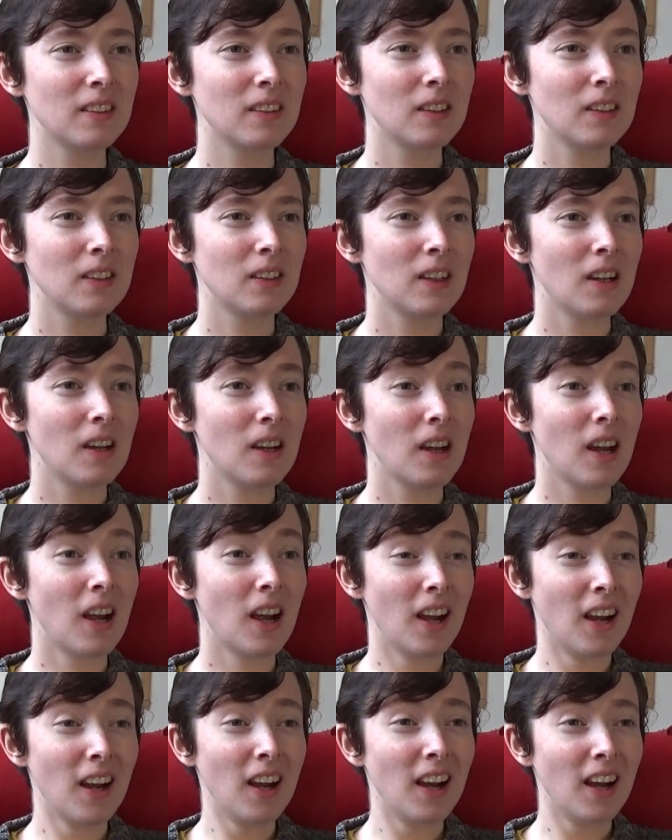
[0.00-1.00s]

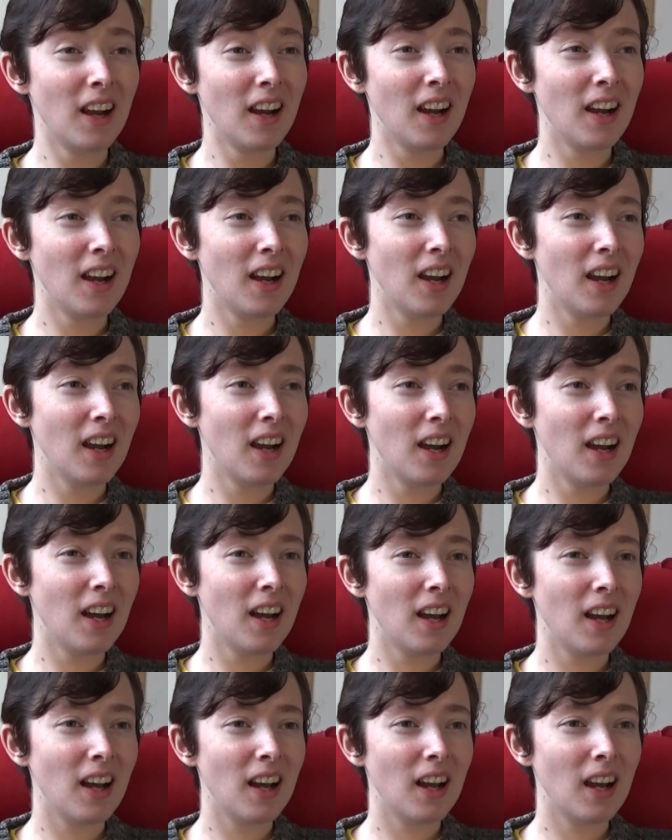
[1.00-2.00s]

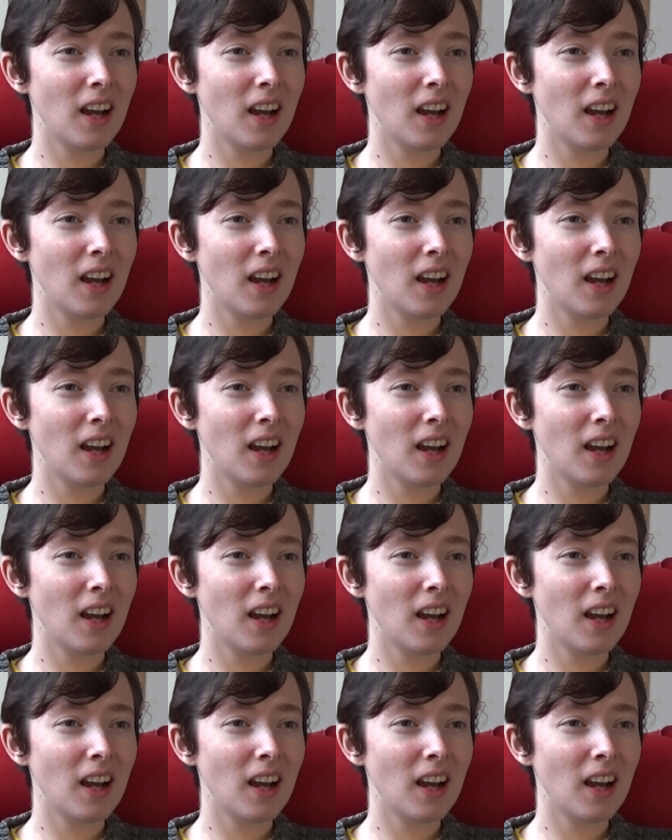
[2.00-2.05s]
Nobody speaks.